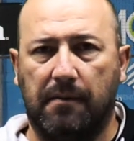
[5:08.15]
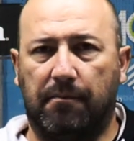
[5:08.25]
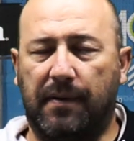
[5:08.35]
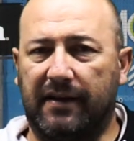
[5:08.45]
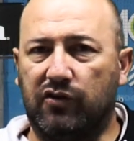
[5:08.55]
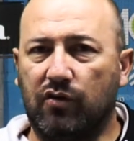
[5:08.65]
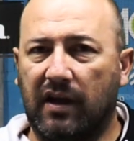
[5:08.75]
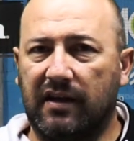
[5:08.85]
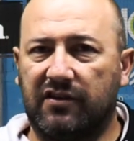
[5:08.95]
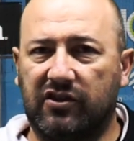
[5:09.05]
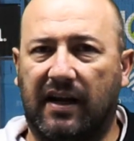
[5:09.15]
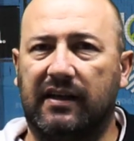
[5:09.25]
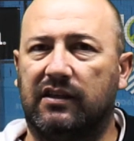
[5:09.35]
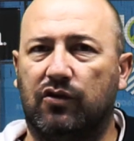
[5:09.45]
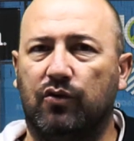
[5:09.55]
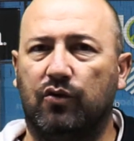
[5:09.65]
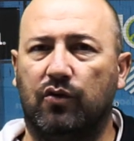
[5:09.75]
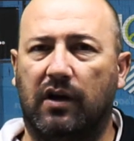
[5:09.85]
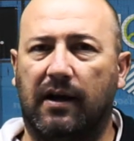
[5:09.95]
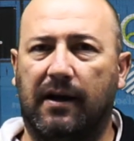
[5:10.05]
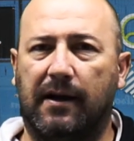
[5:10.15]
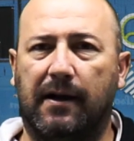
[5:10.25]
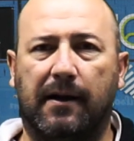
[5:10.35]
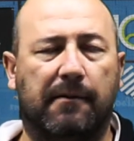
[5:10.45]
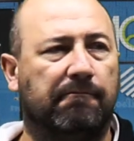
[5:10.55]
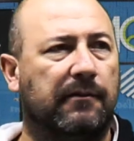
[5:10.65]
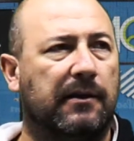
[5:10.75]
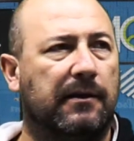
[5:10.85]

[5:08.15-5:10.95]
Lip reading: But you can start to